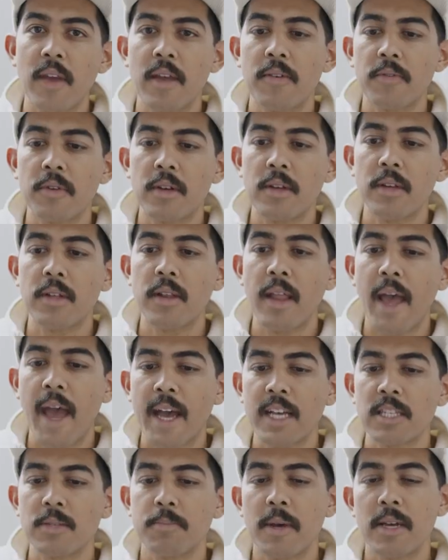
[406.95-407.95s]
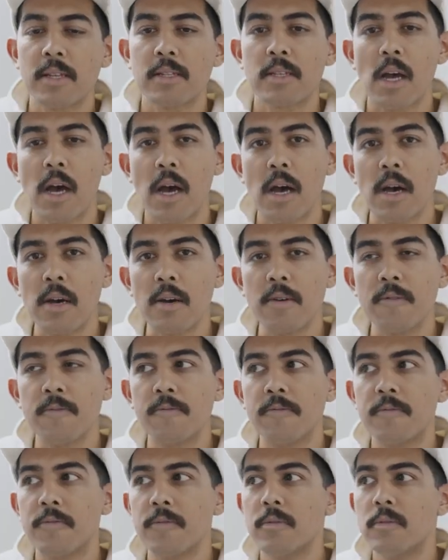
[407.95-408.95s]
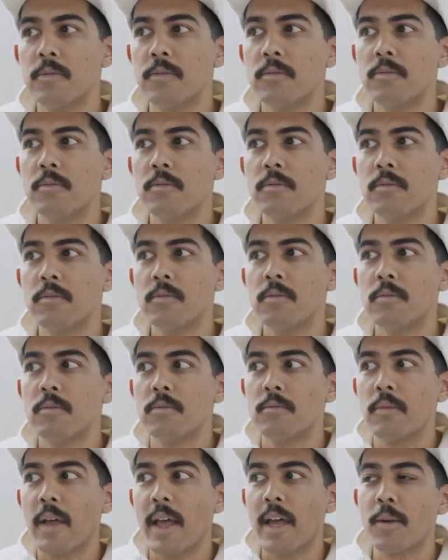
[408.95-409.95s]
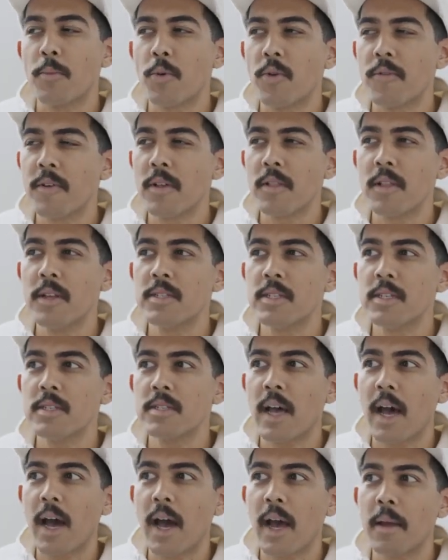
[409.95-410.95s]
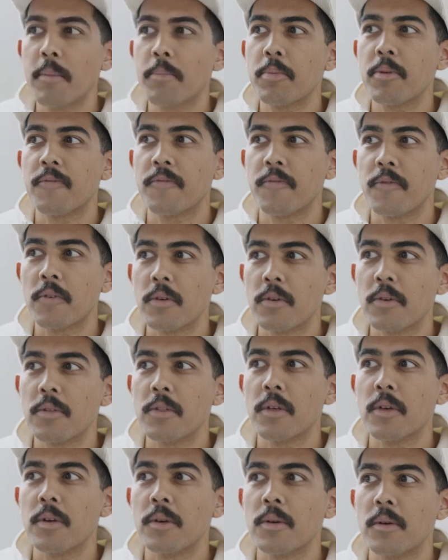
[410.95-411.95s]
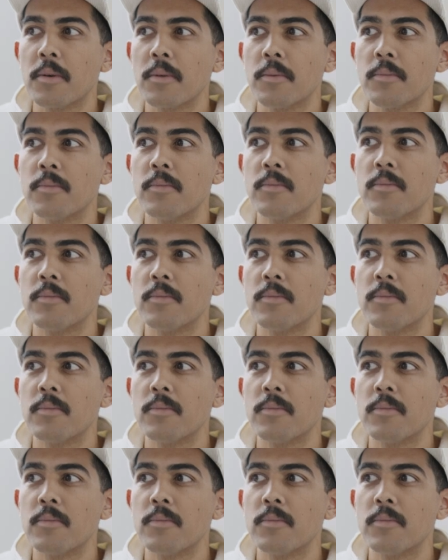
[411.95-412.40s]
favorite aspect of anamorphic lenses. I prefer the